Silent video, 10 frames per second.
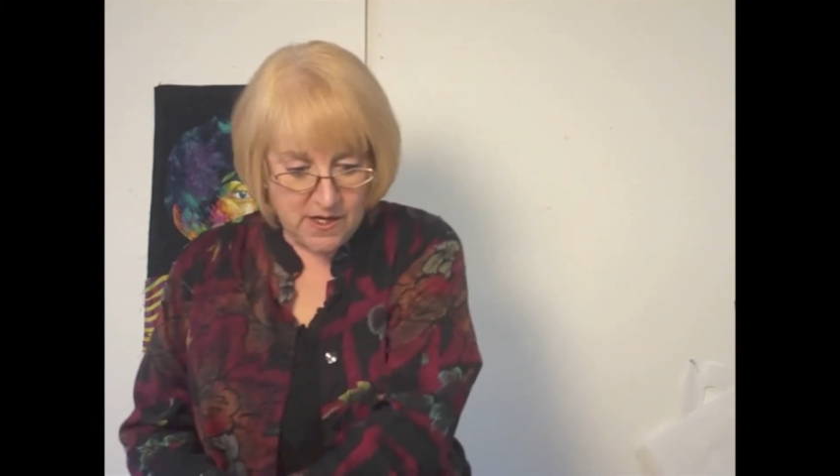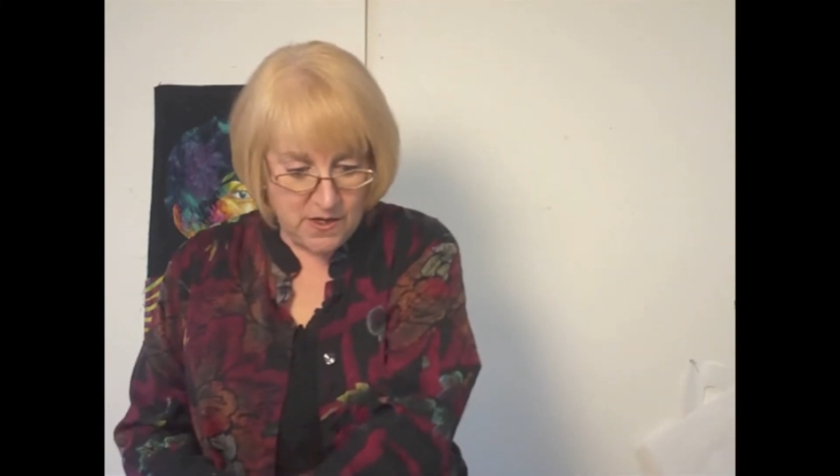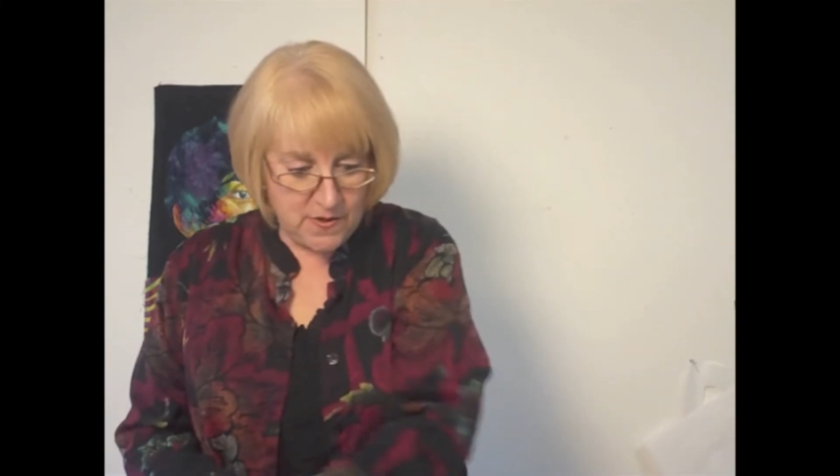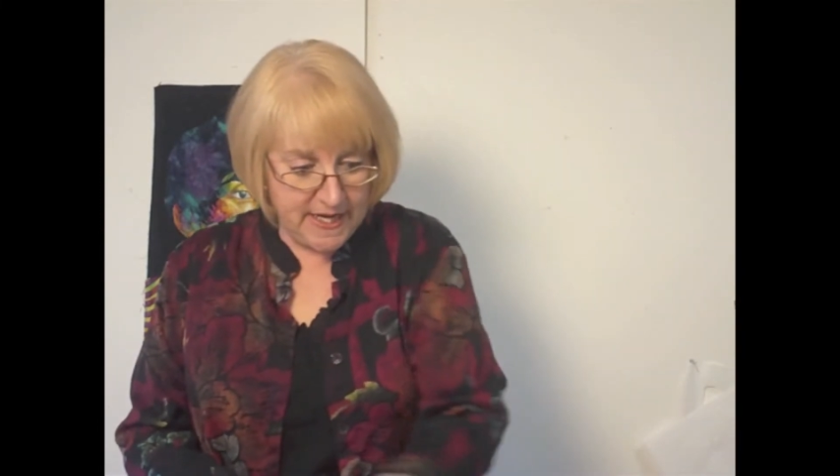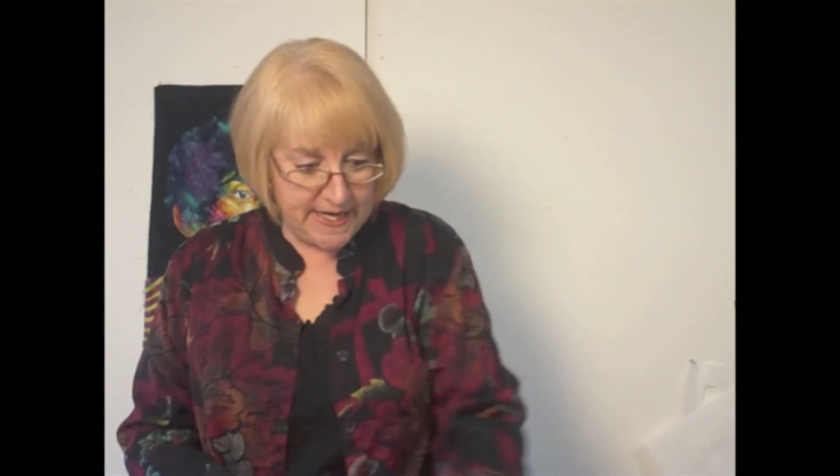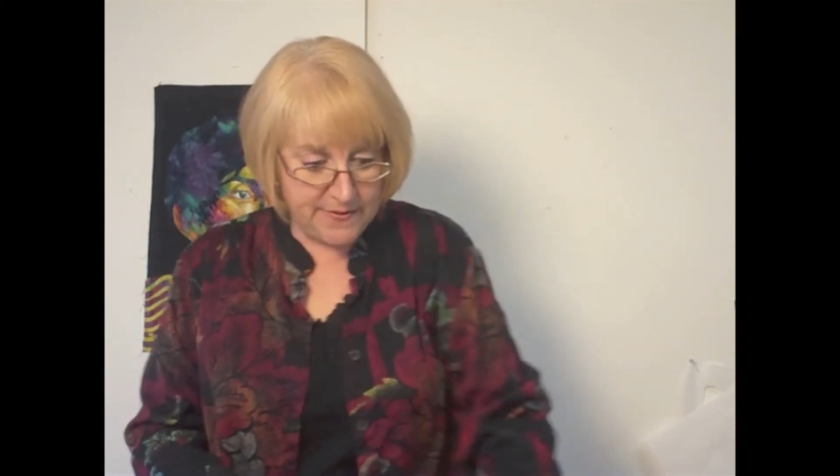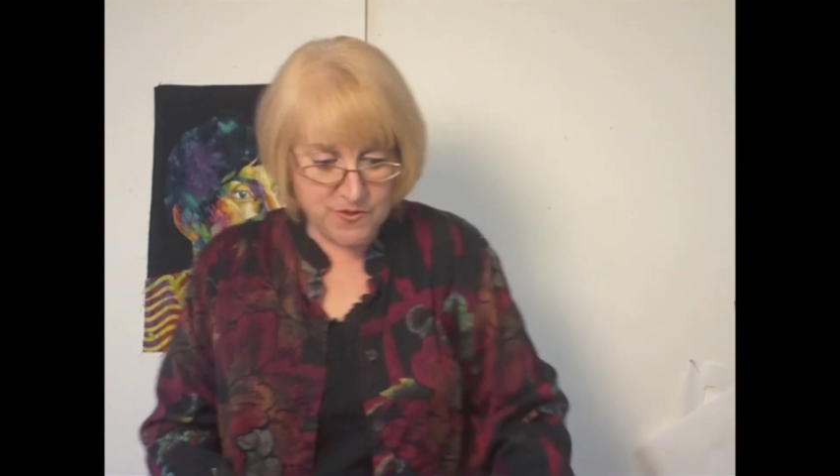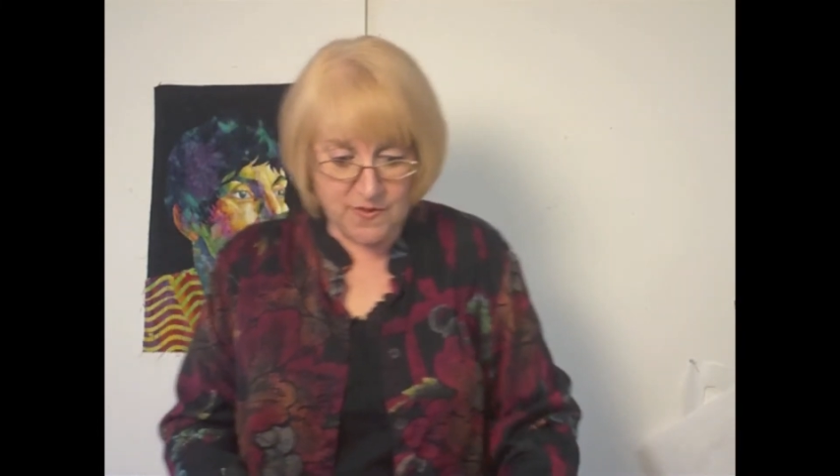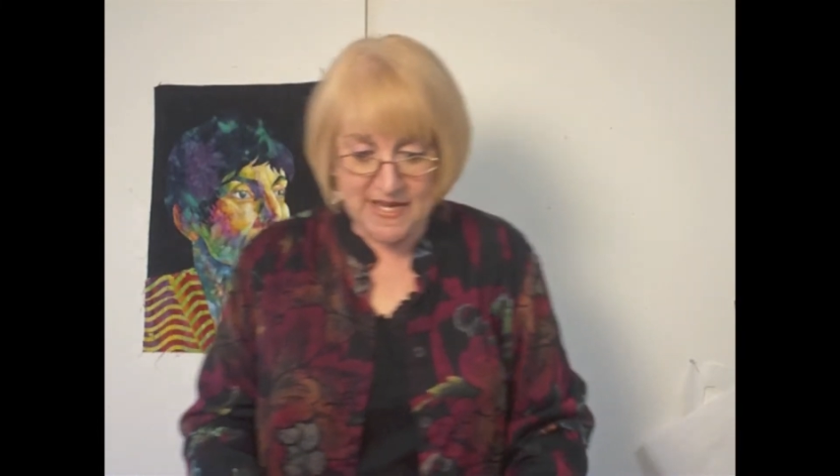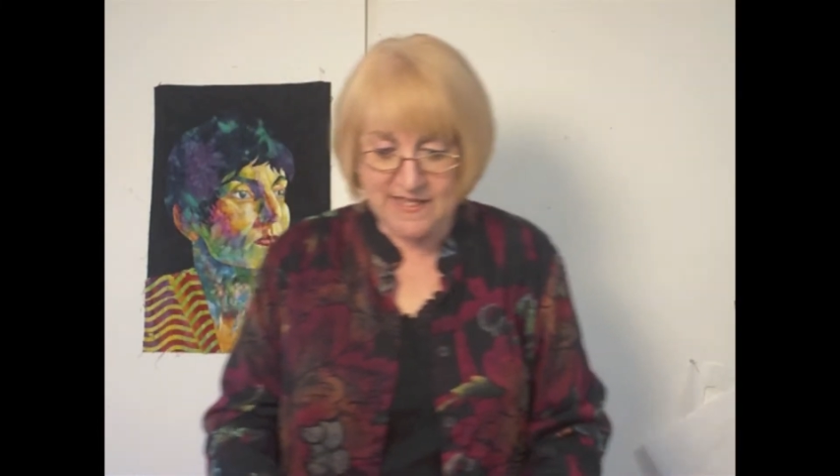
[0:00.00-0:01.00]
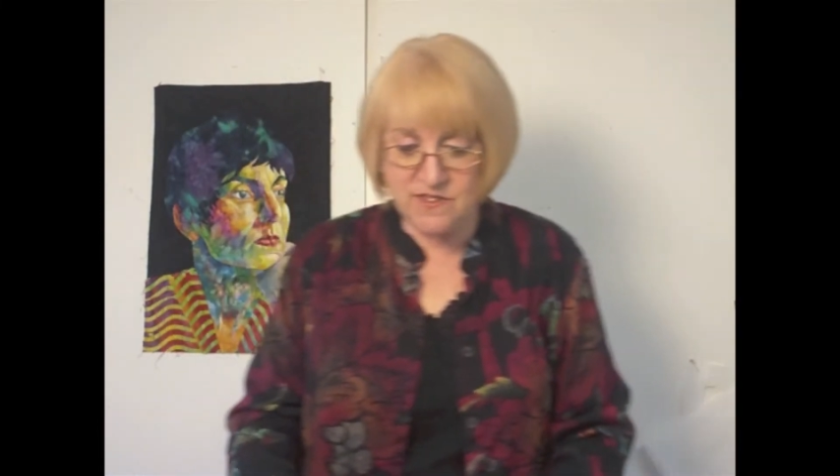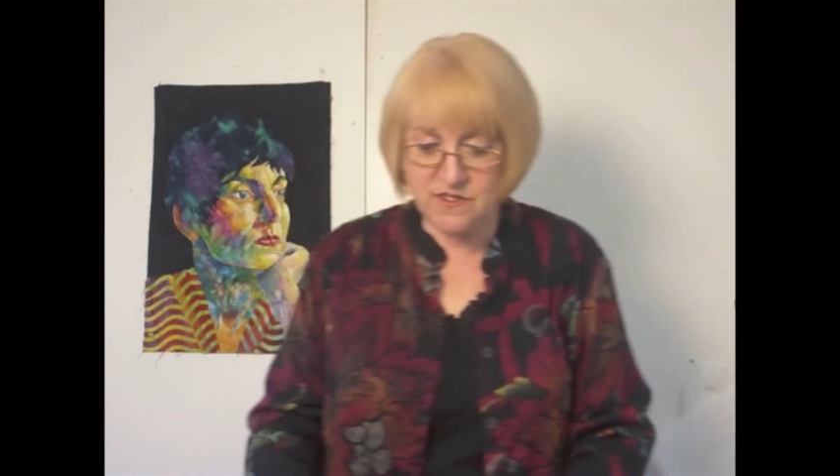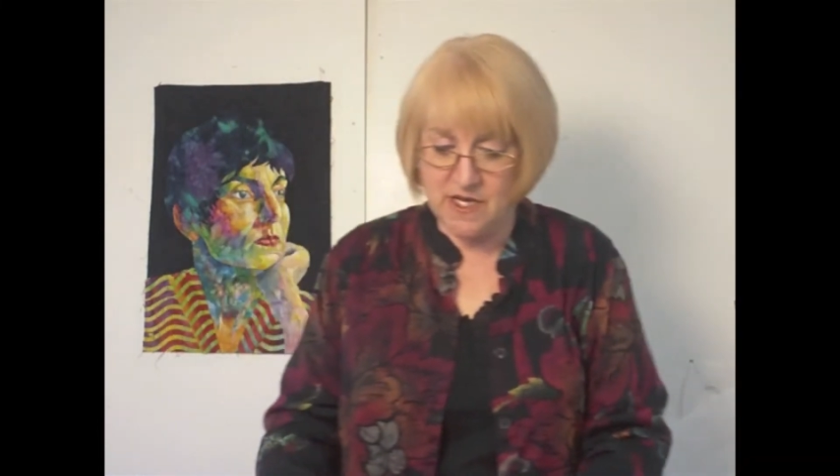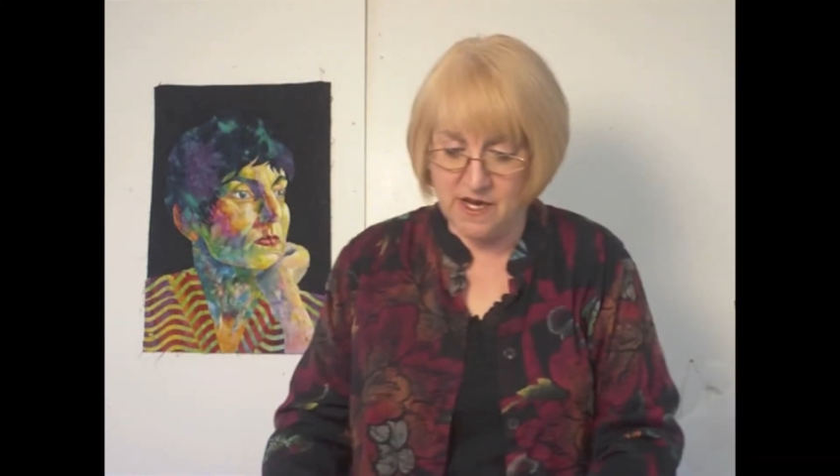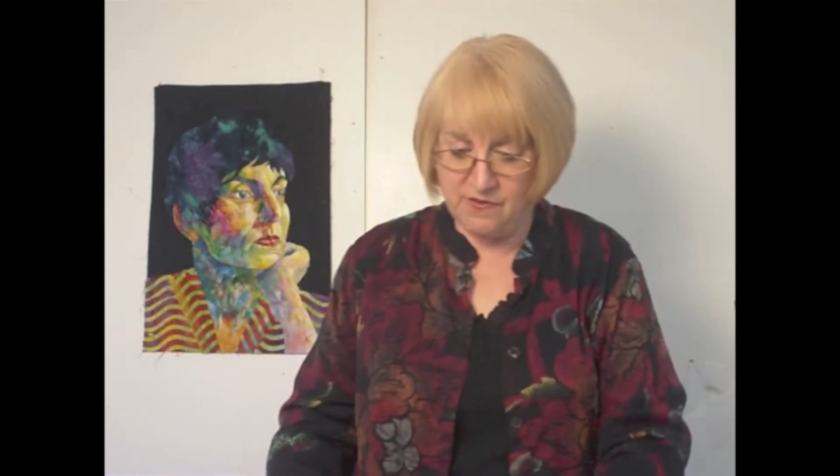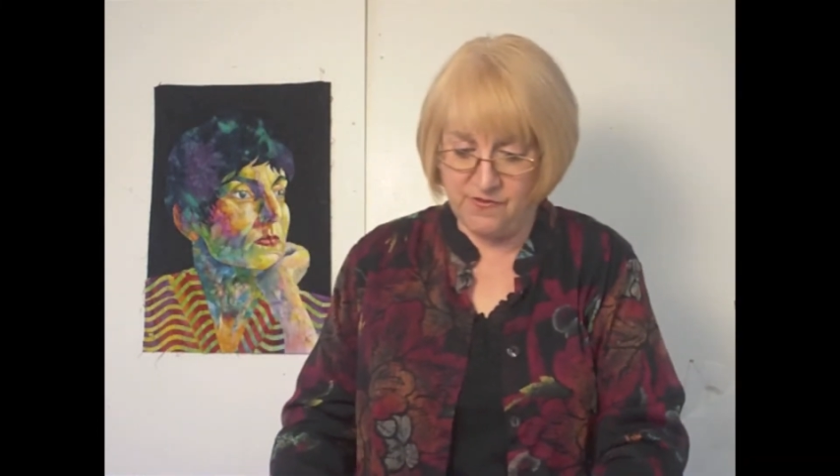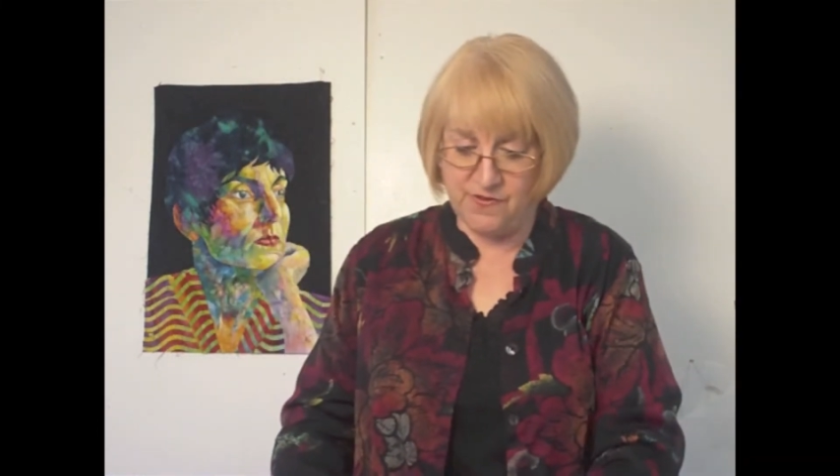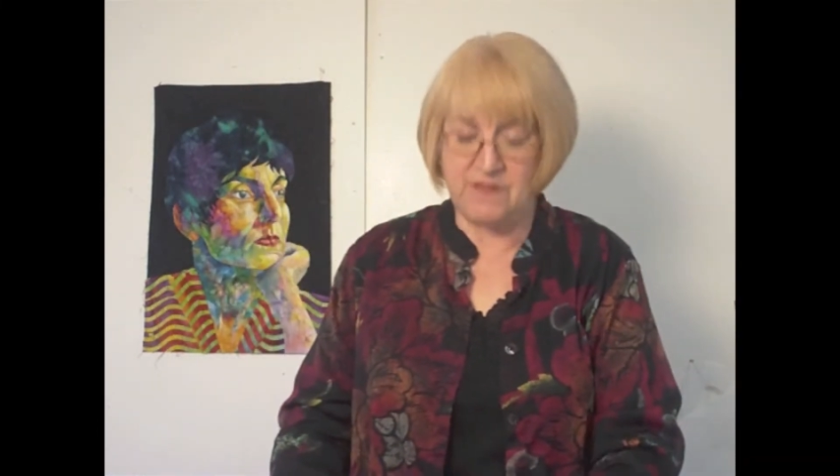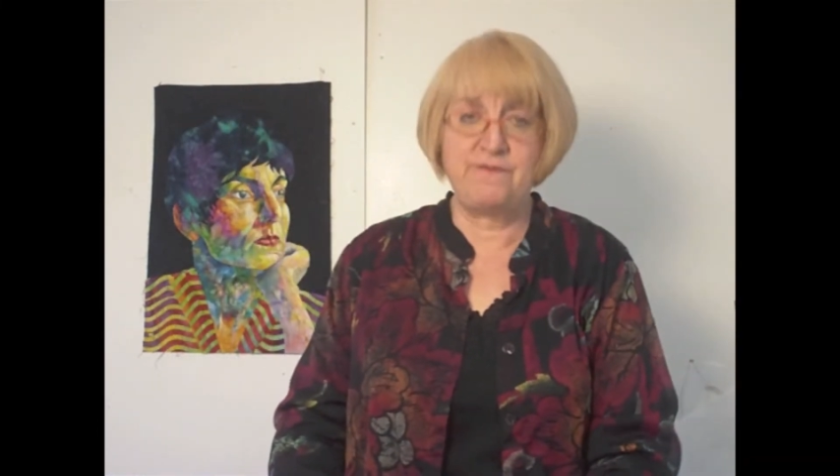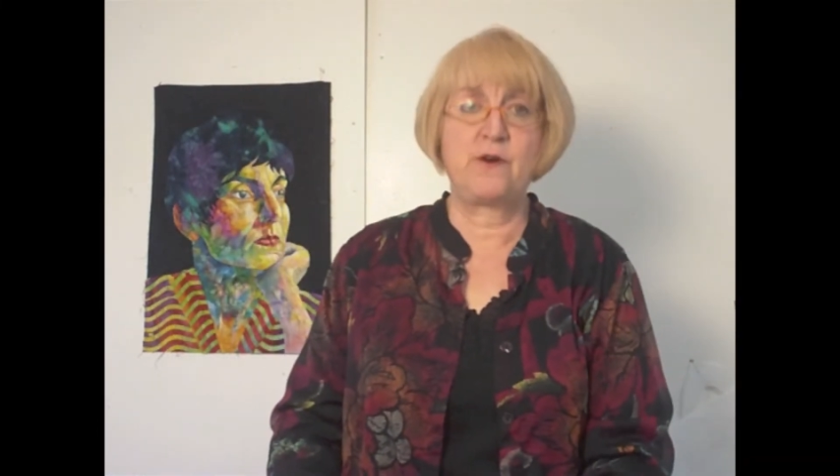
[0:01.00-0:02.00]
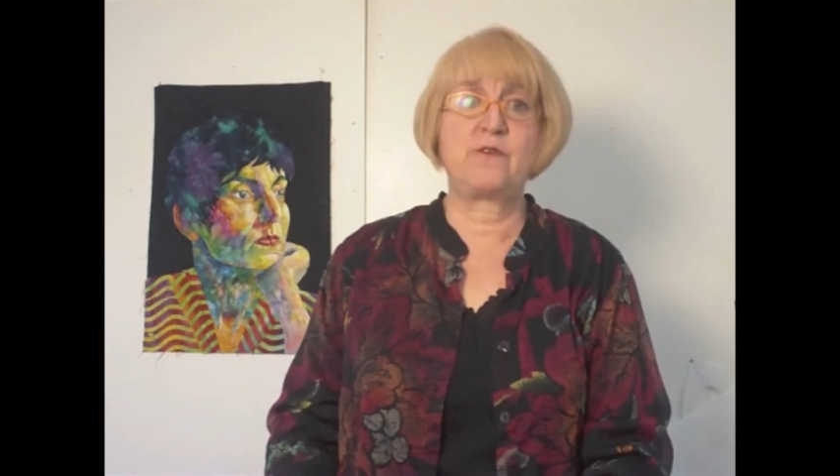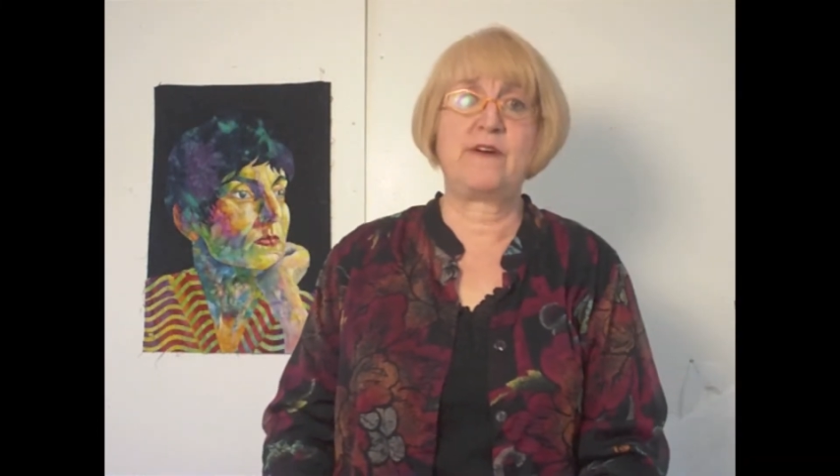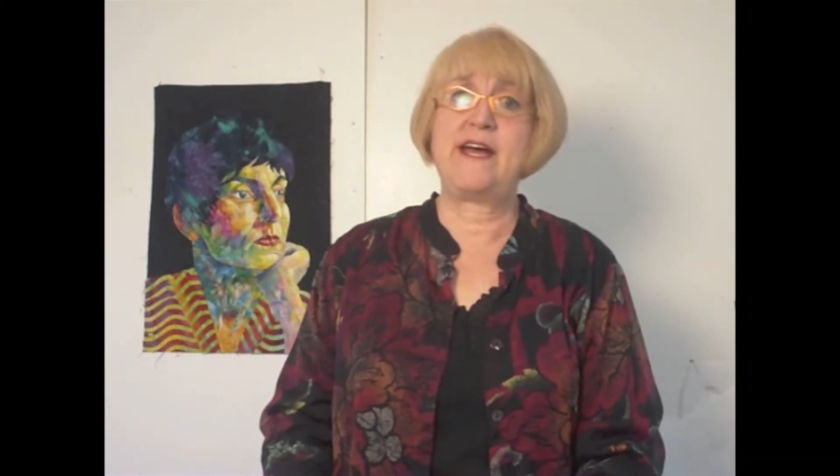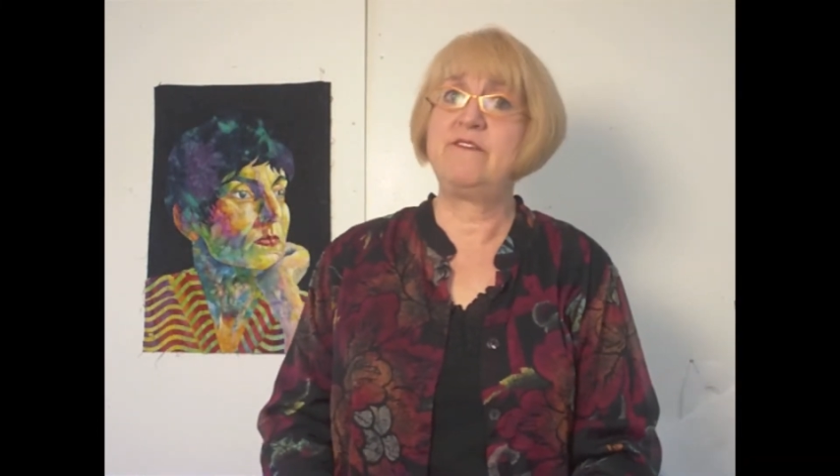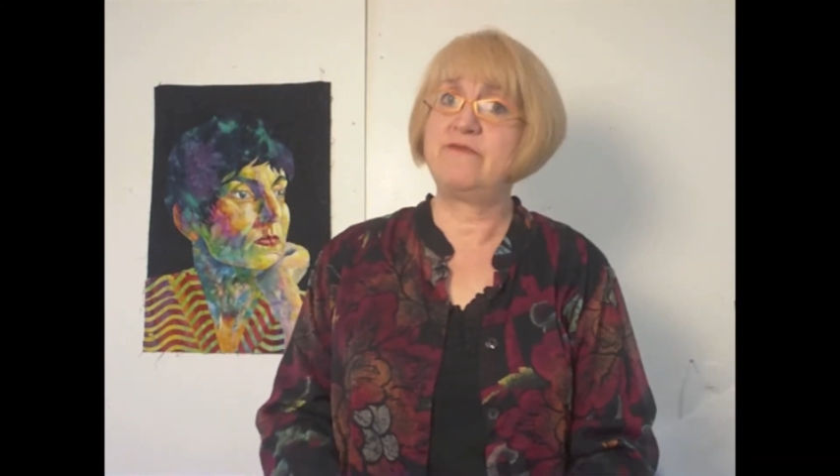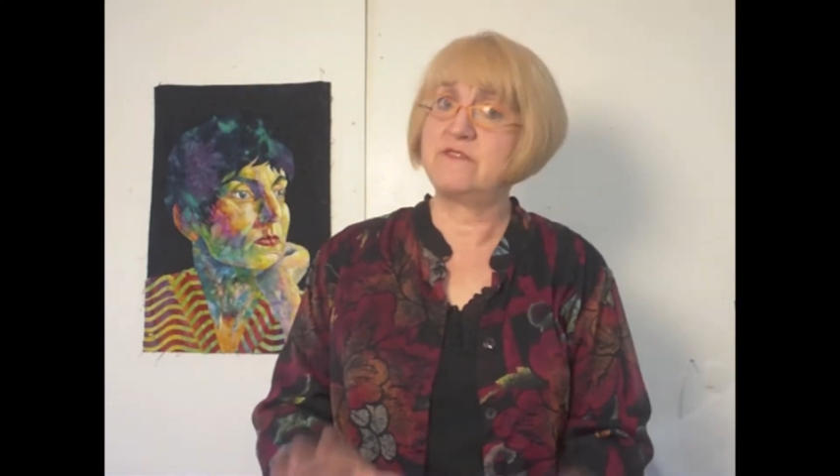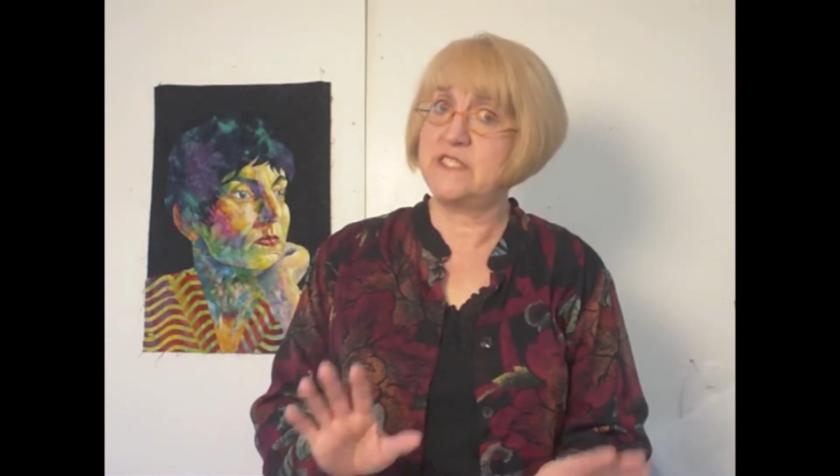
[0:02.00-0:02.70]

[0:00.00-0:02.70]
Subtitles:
Okay, so that's for the photograph.